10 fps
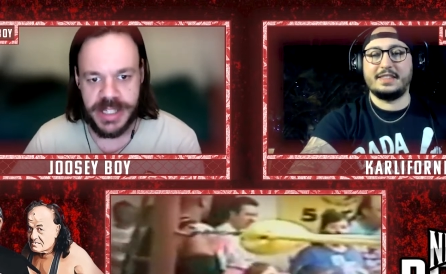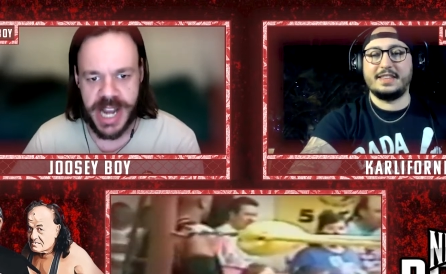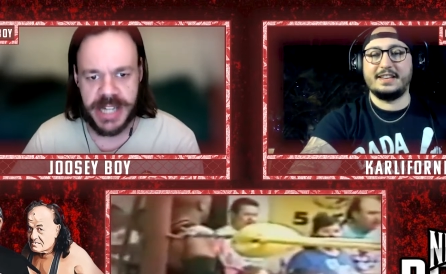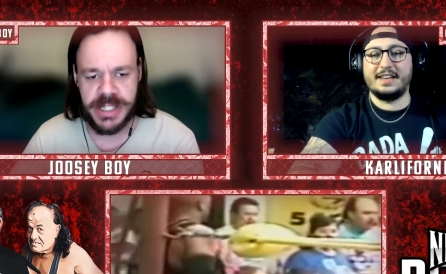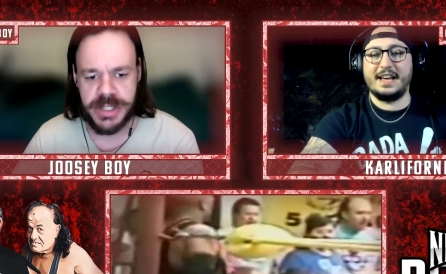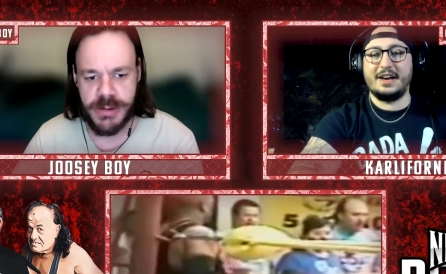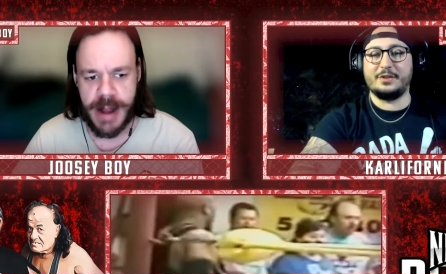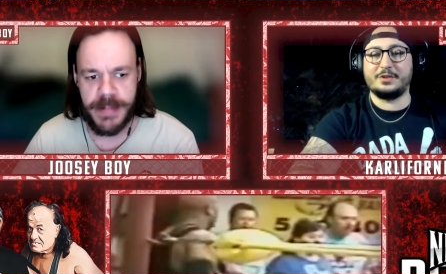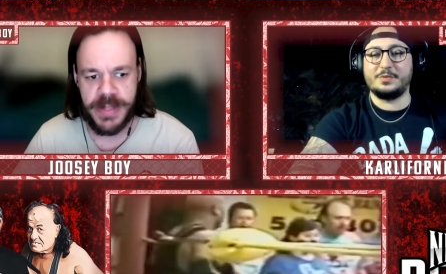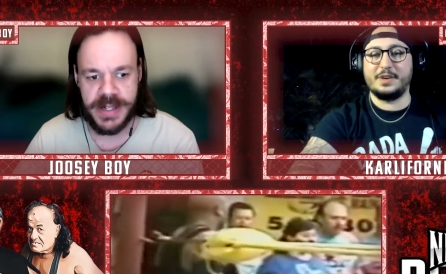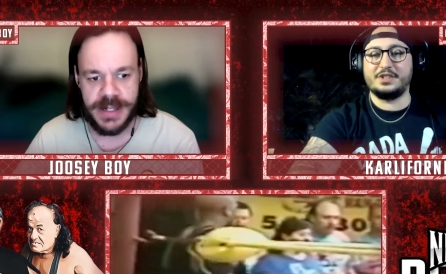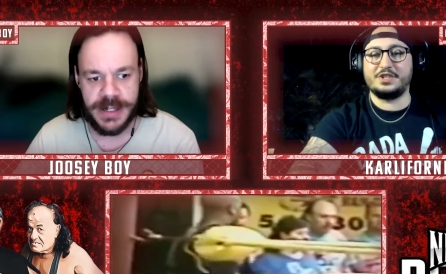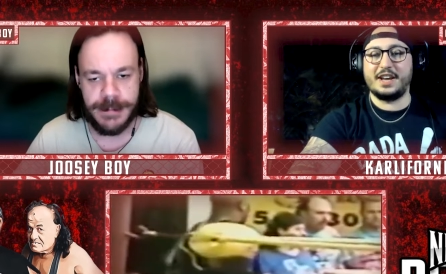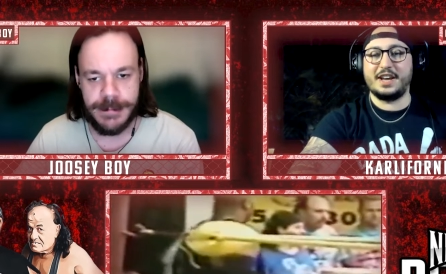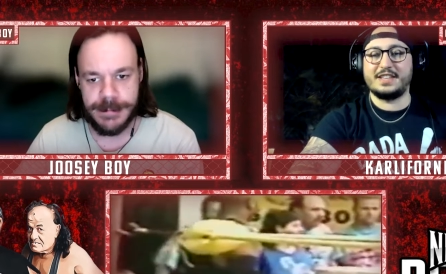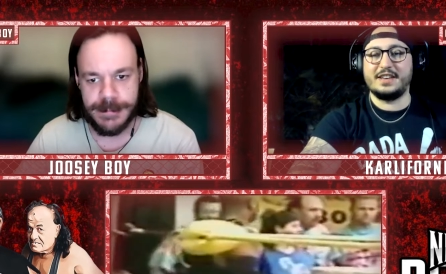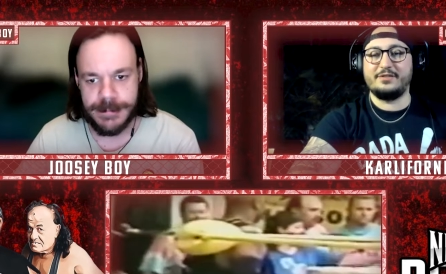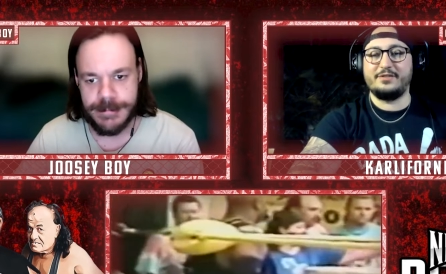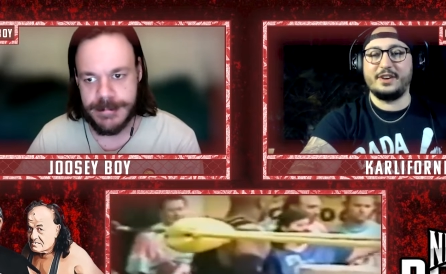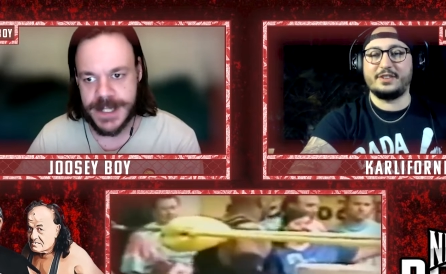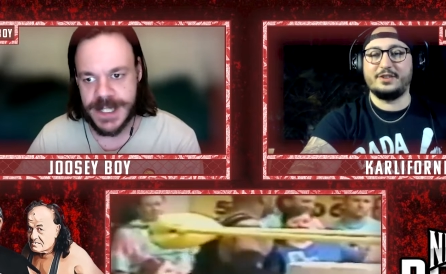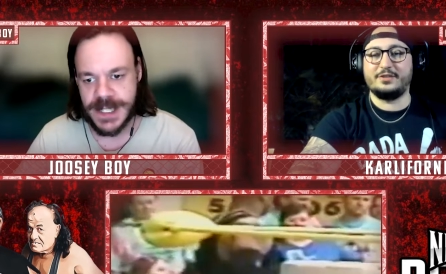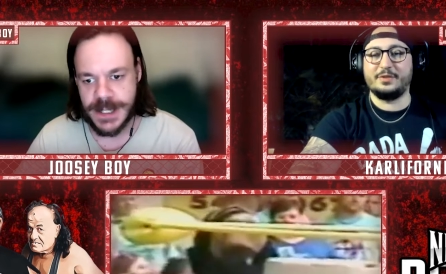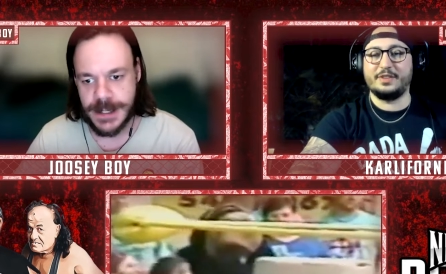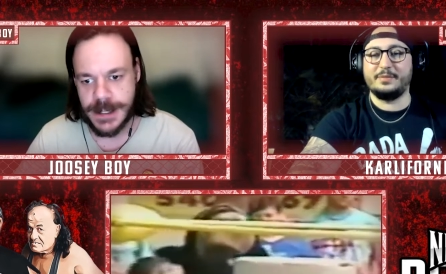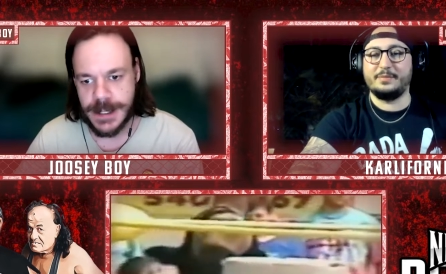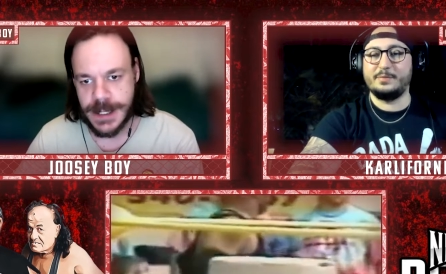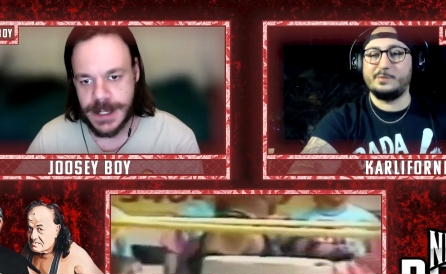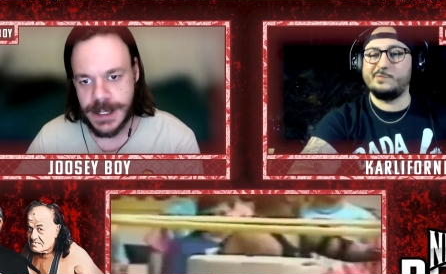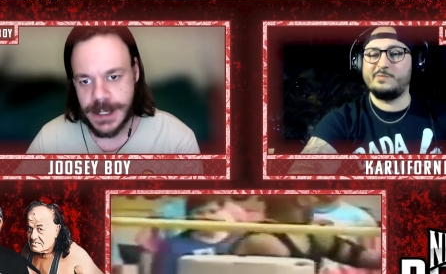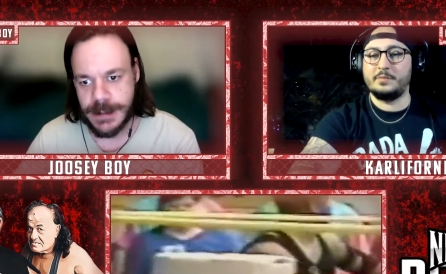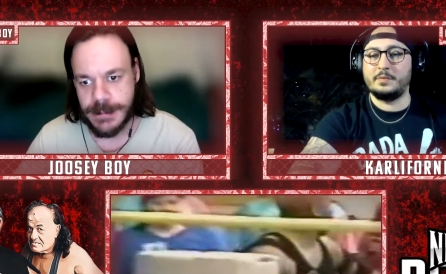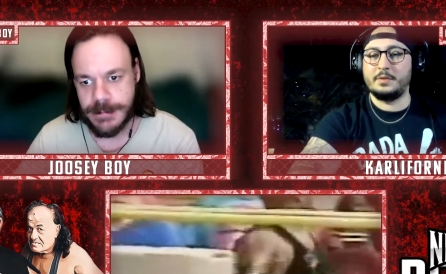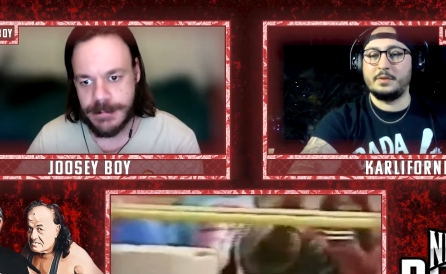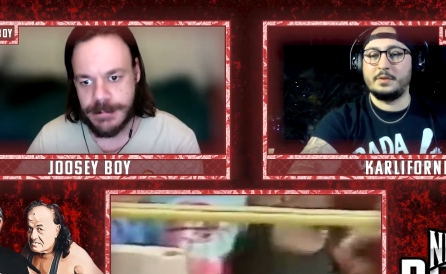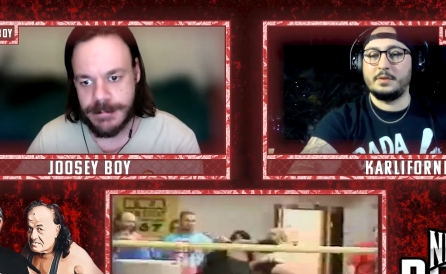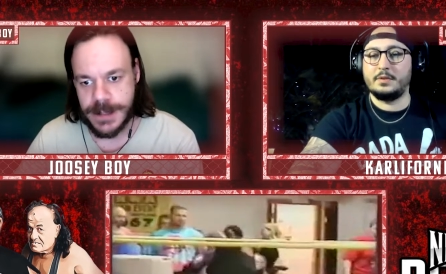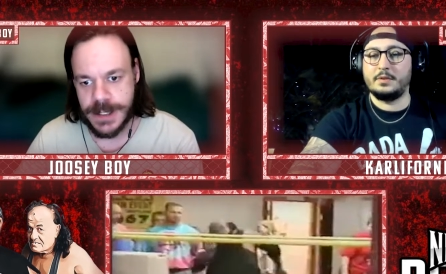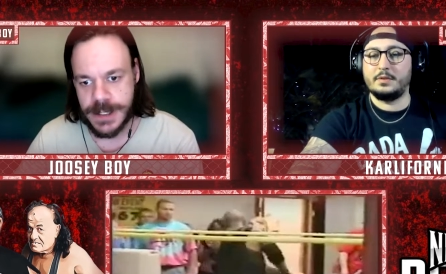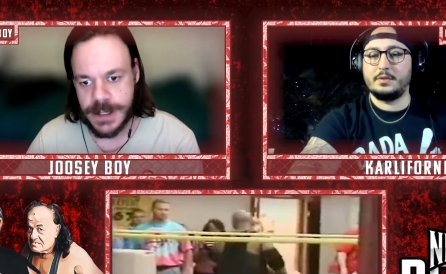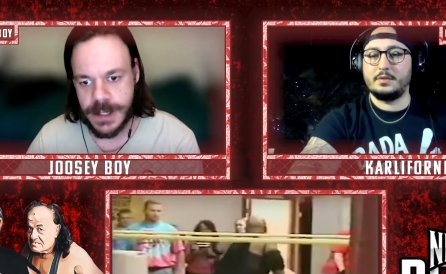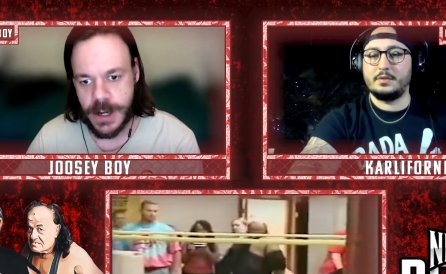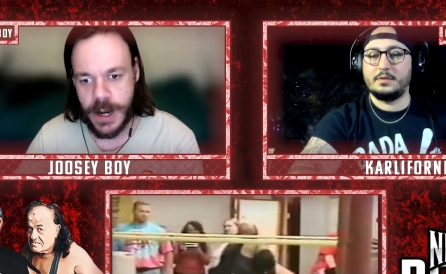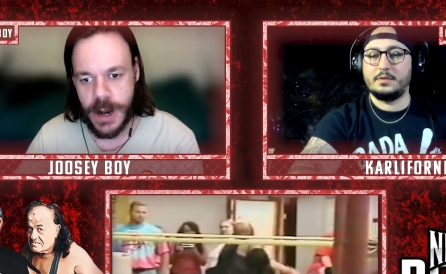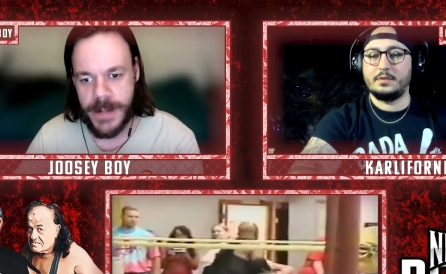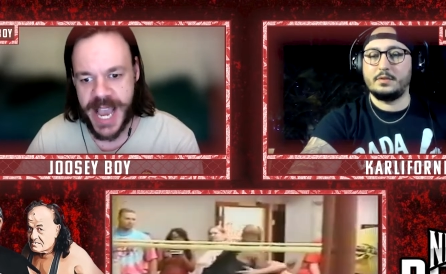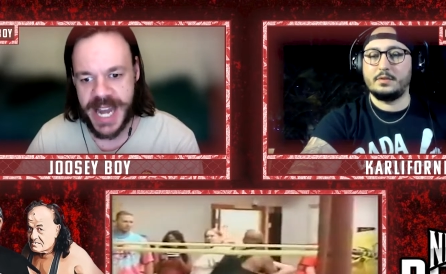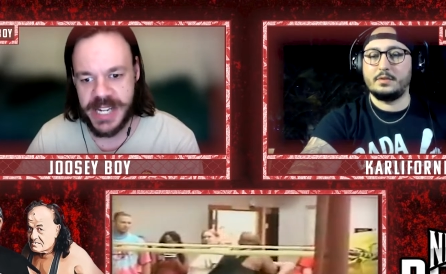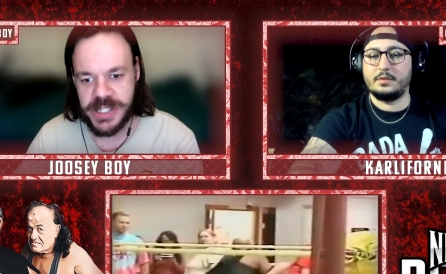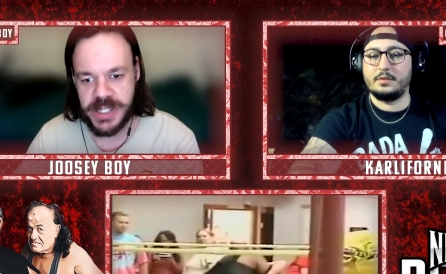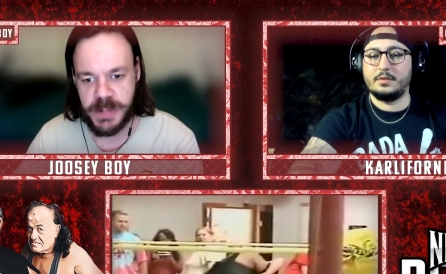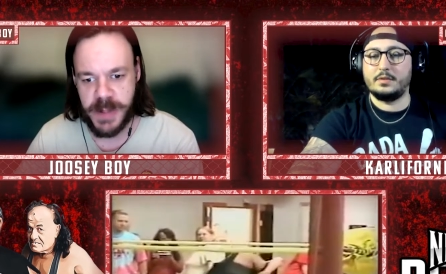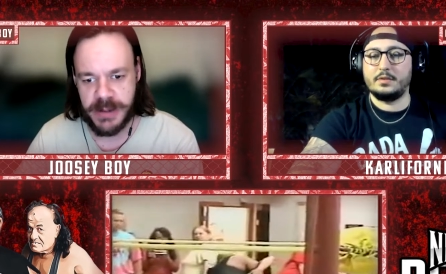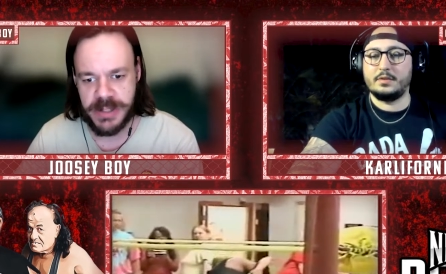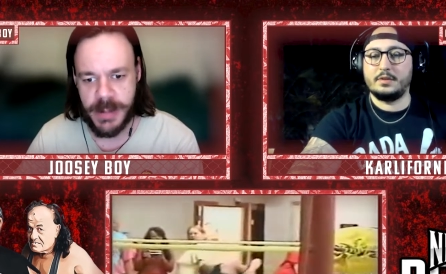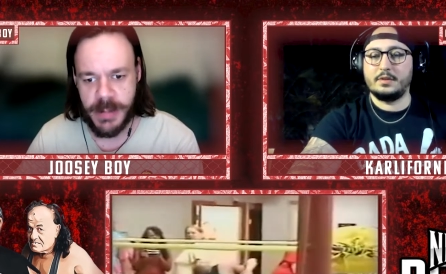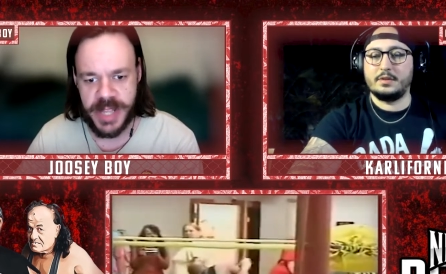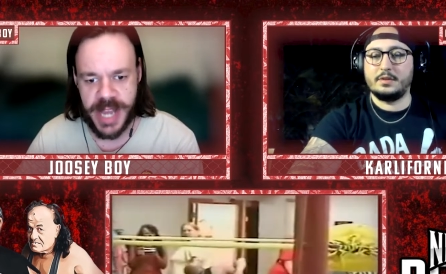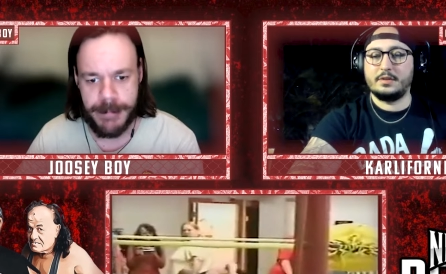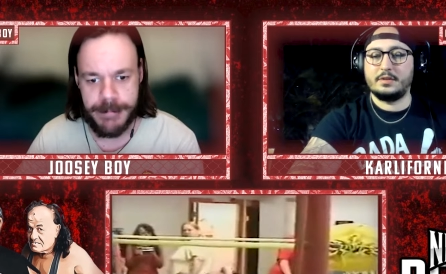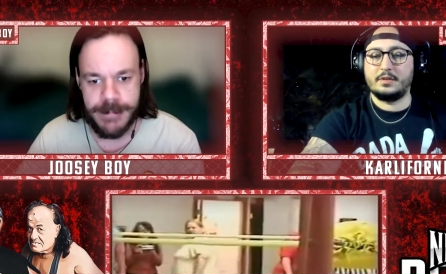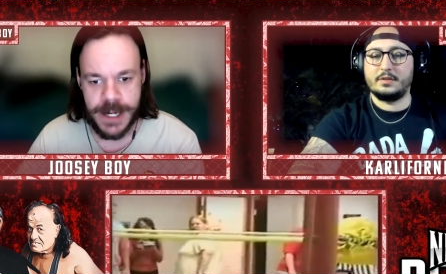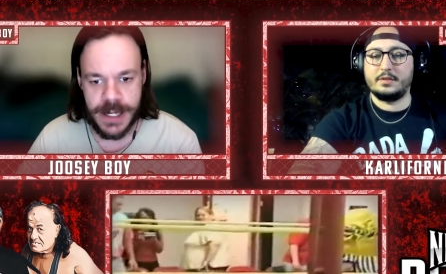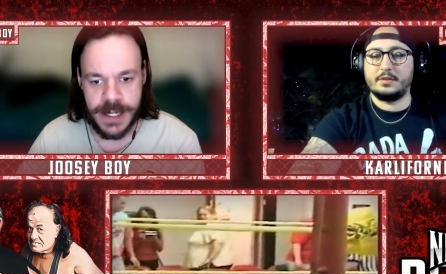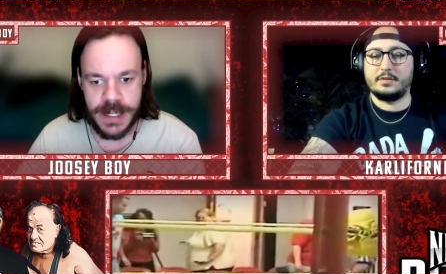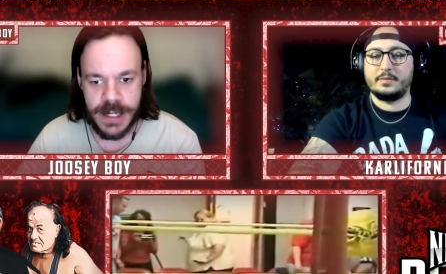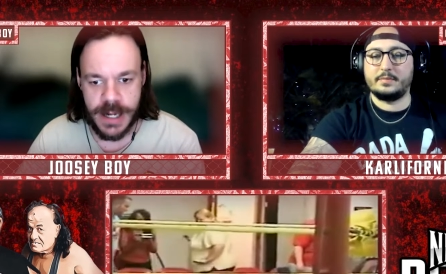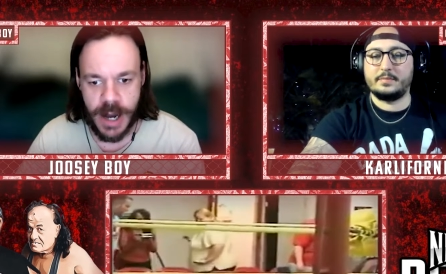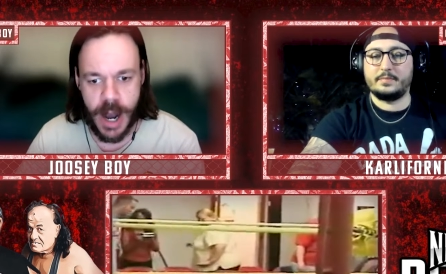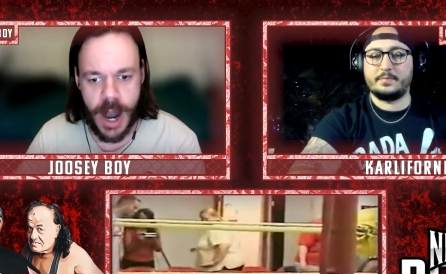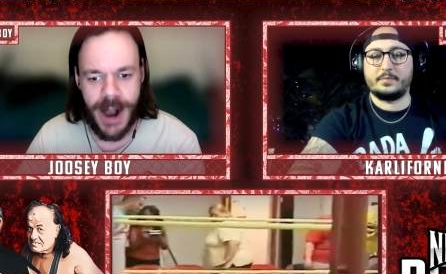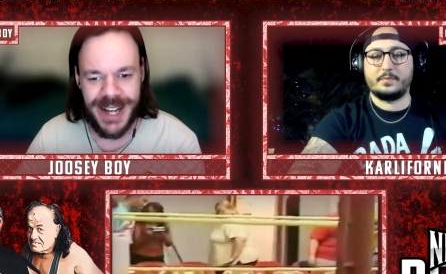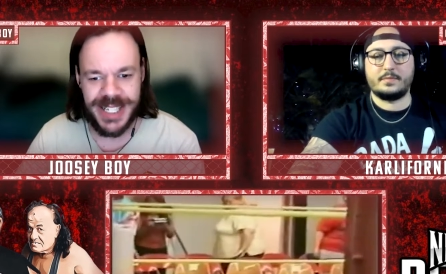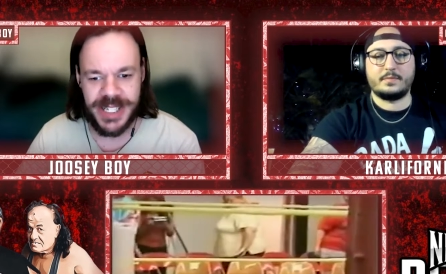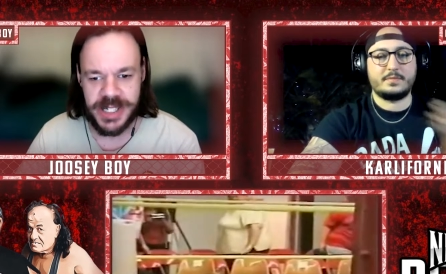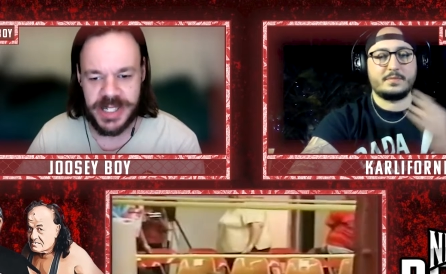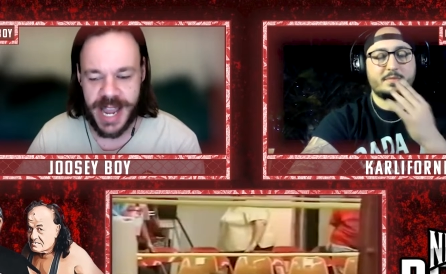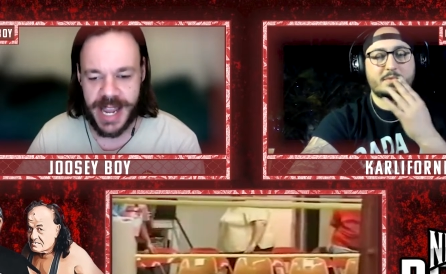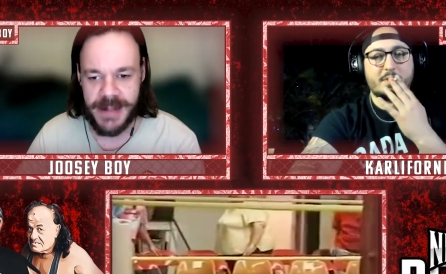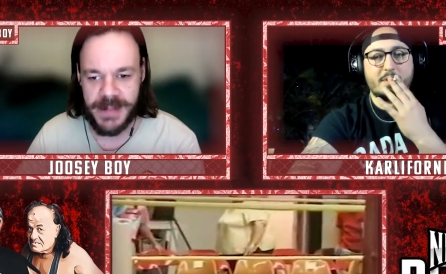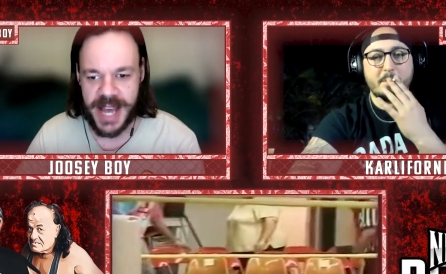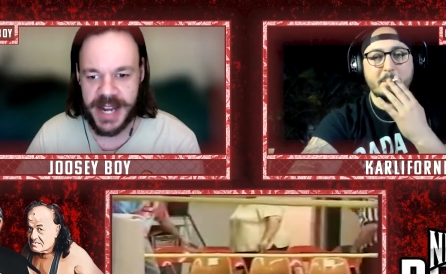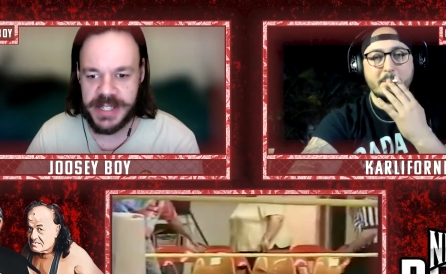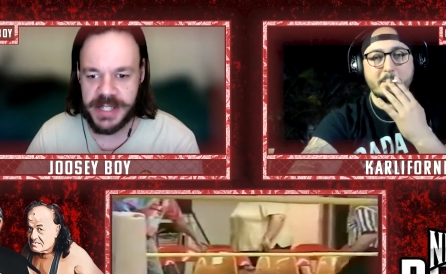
Speaker 1: Jack, I think now is when Jack's getting fucked up with him.
Speaker 2: Oh, man, he's just belted him with that. Oh, he's just taking him down into